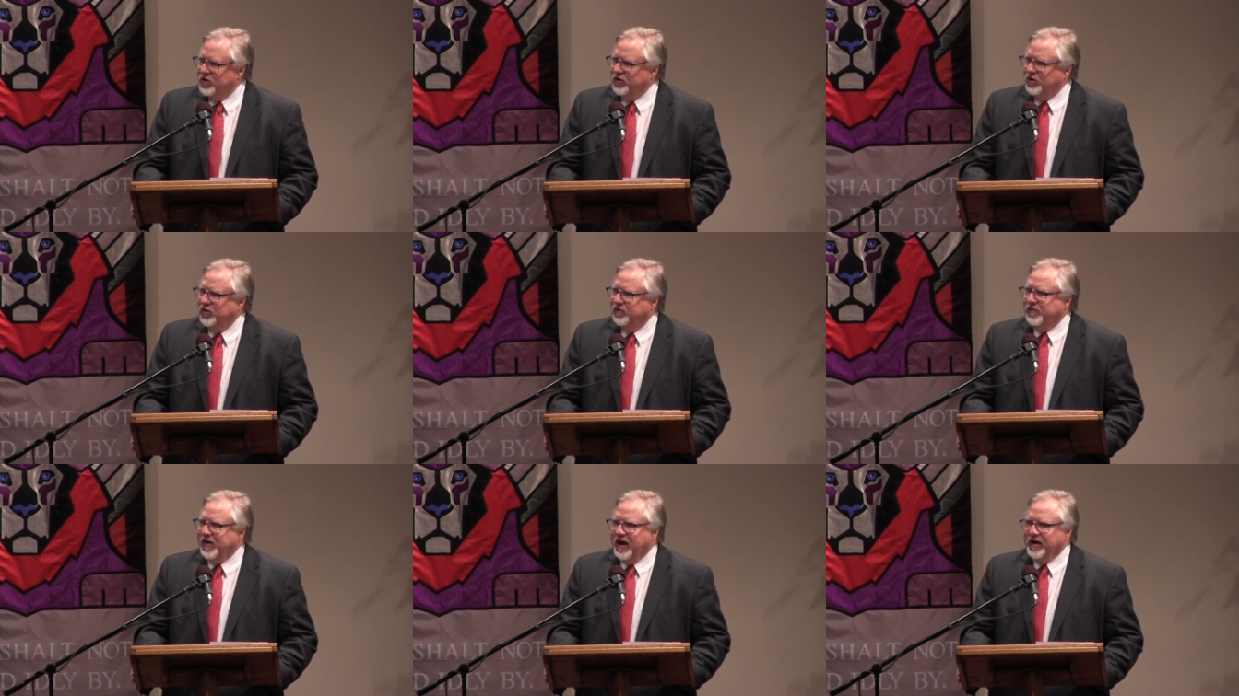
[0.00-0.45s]

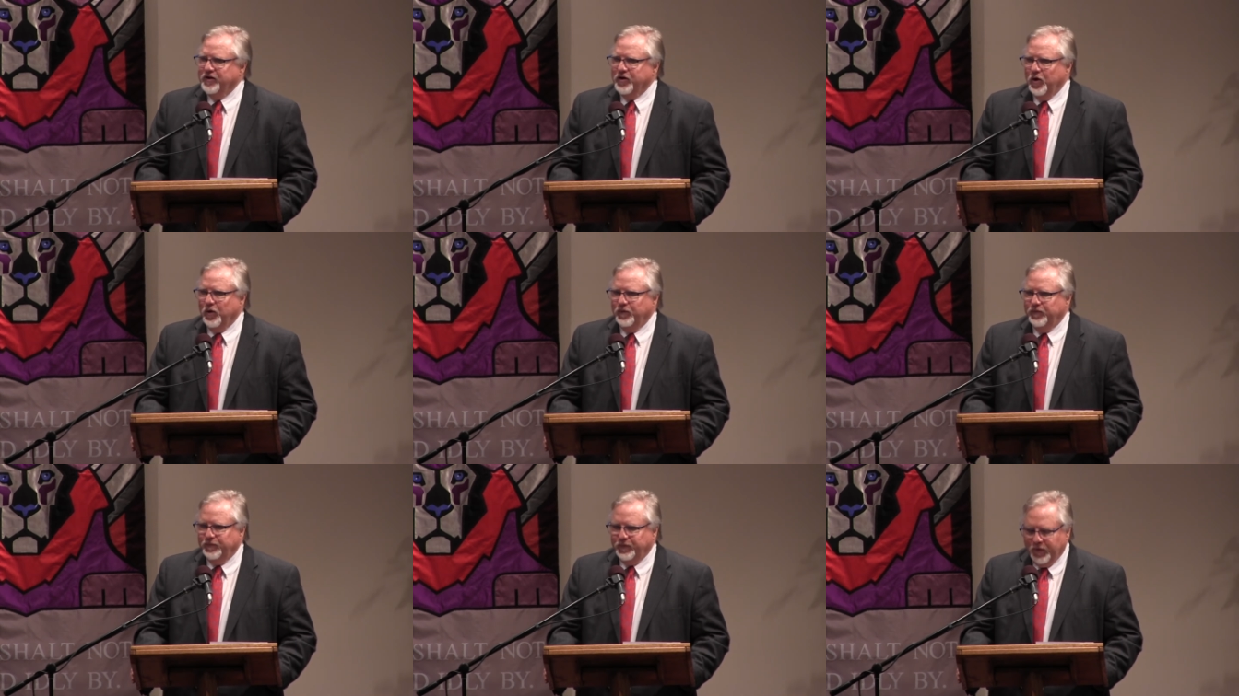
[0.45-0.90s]
you've got
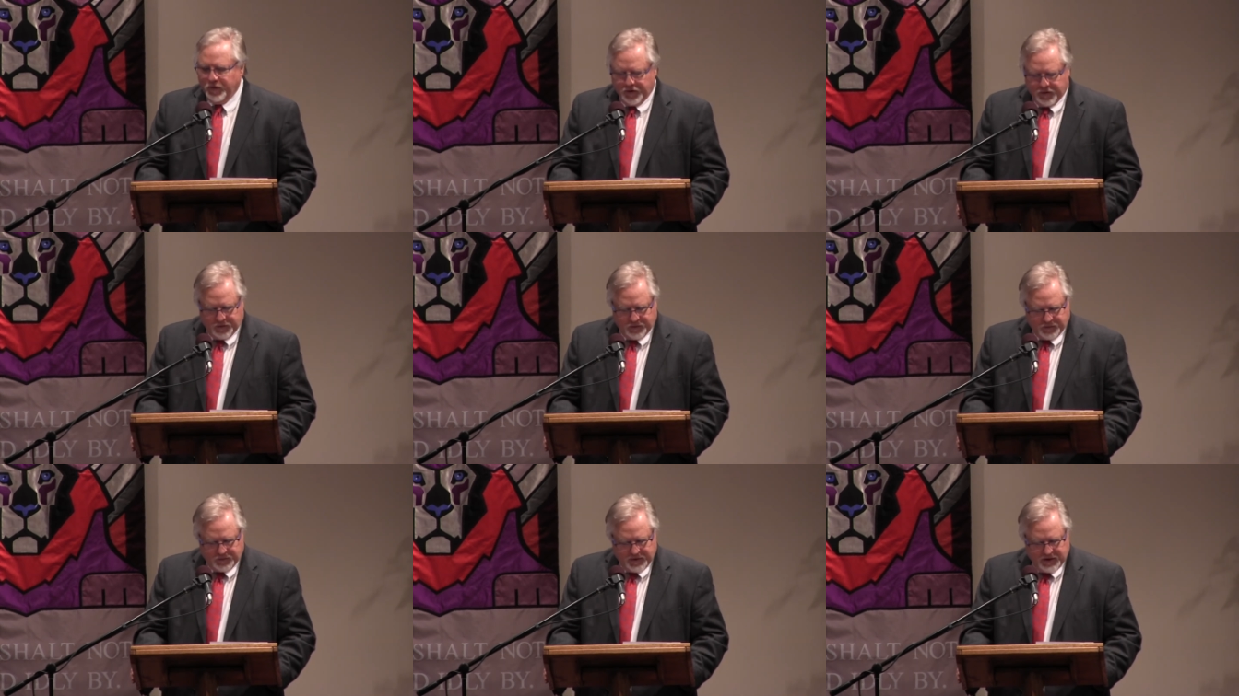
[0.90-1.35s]
no
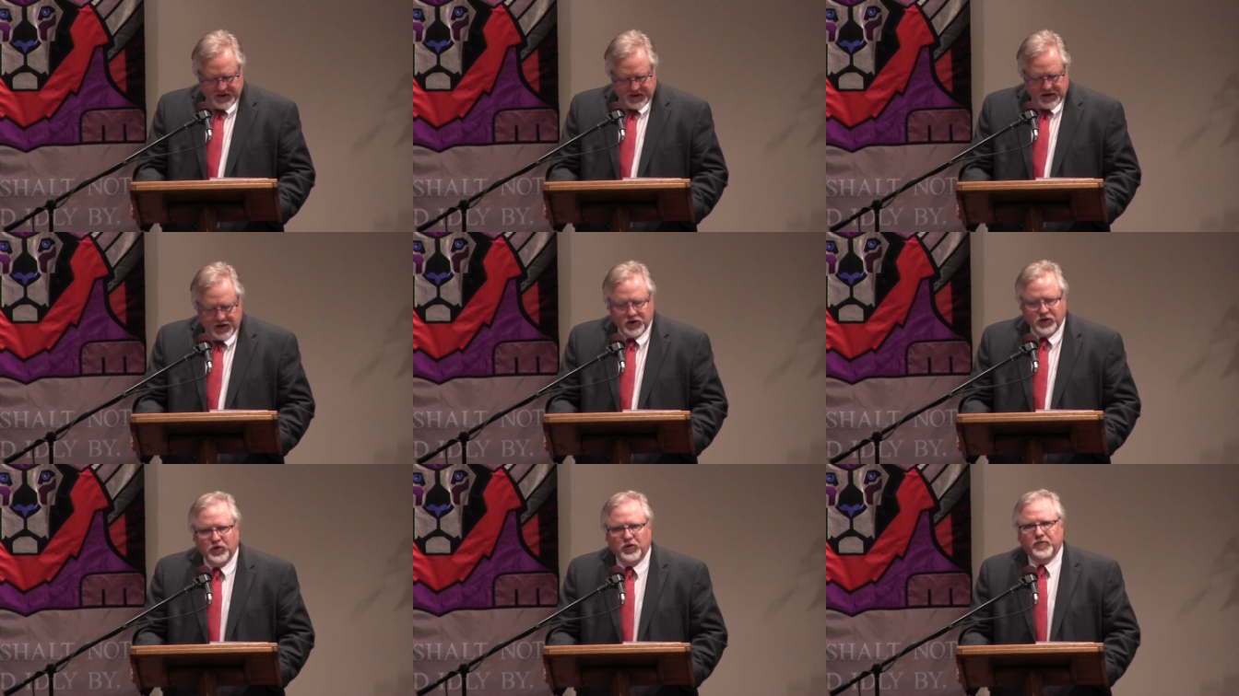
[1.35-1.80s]
food,
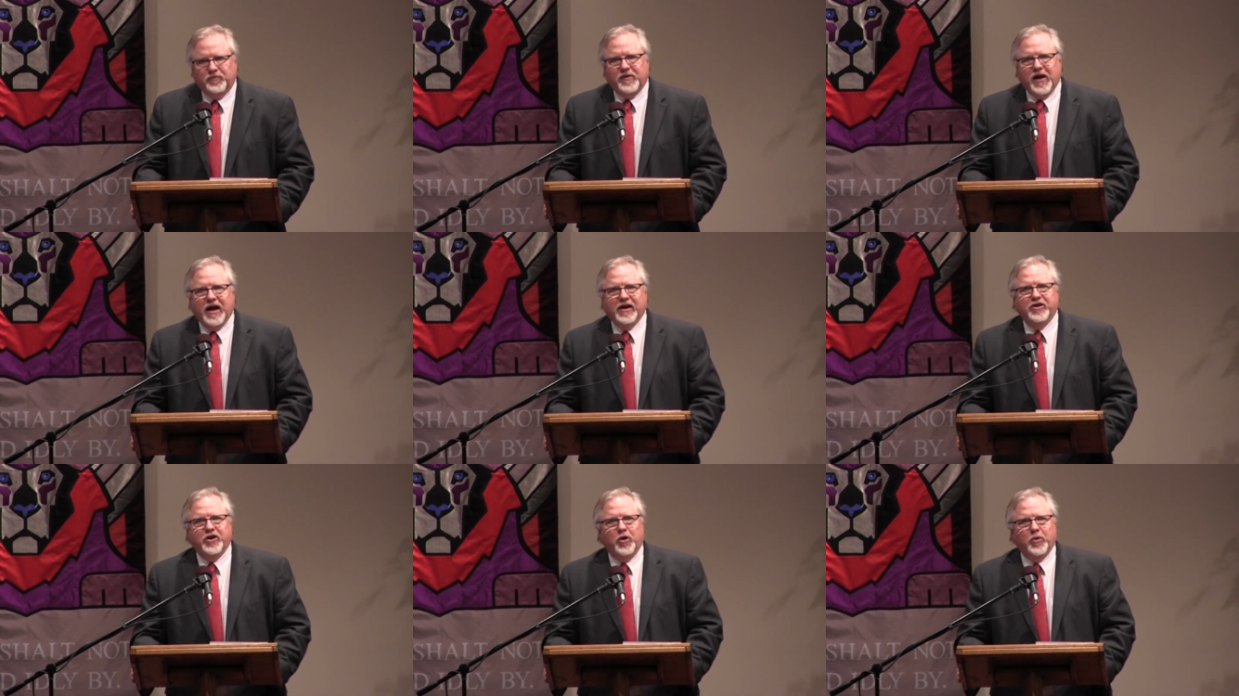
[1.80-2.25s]
you've
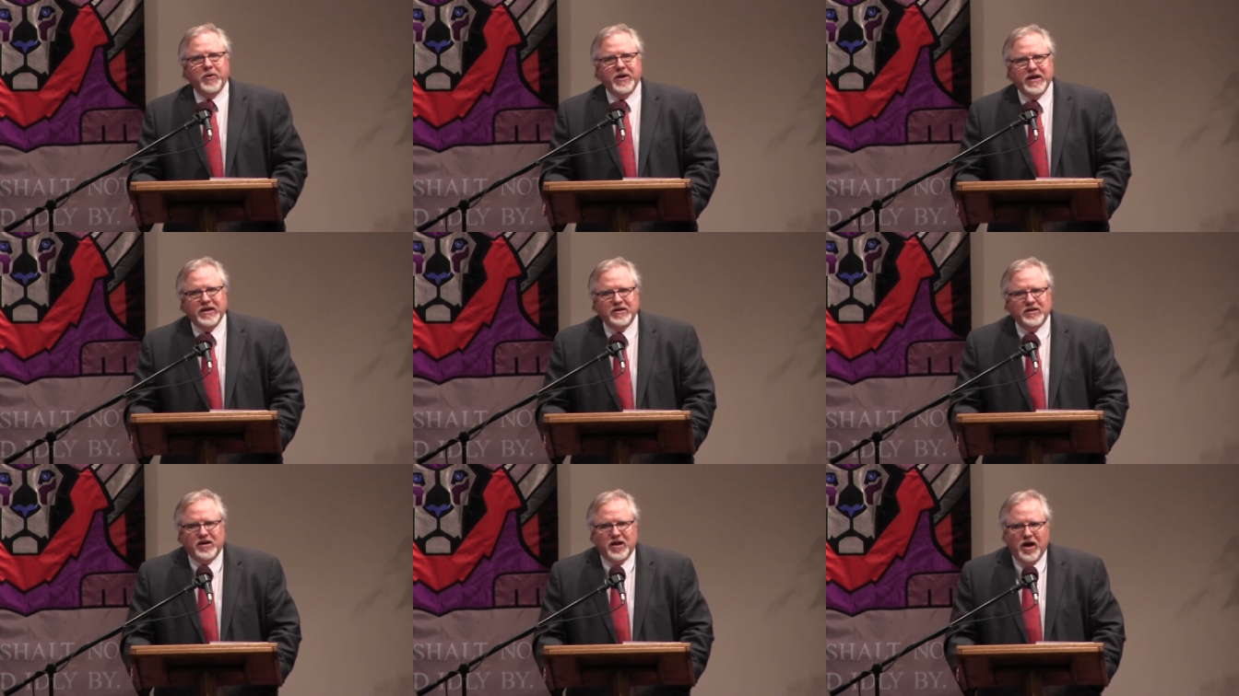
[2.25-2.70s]
got no
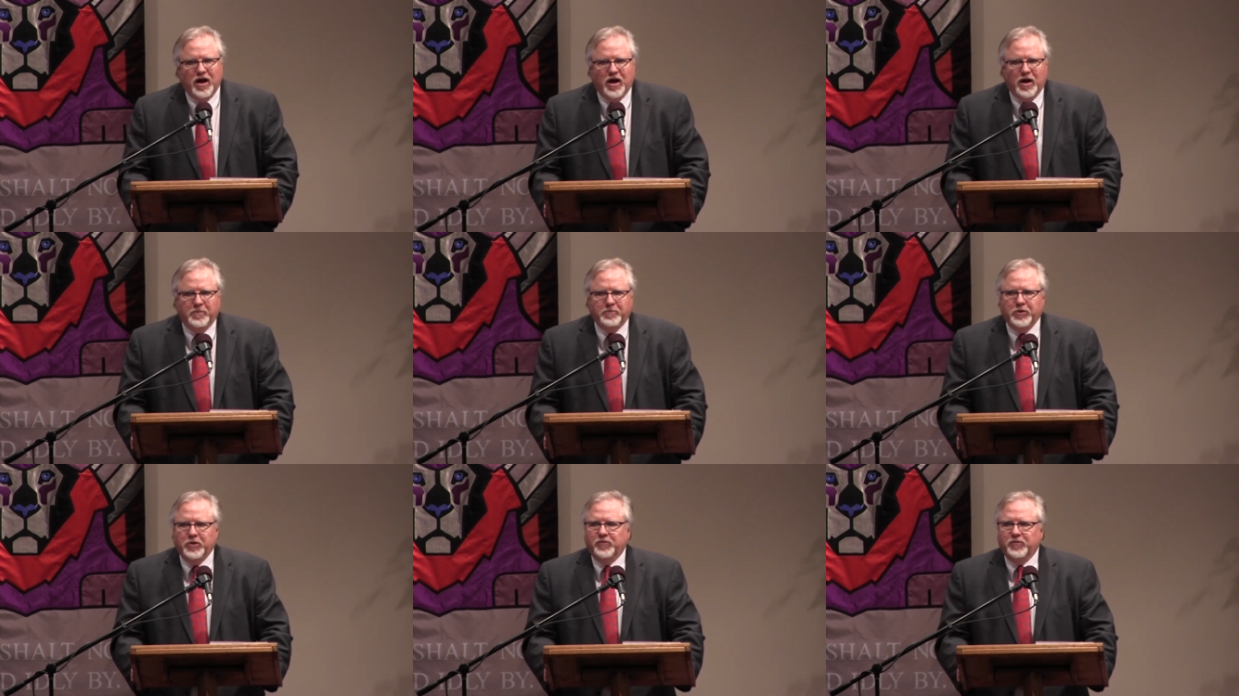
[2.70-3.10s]
income,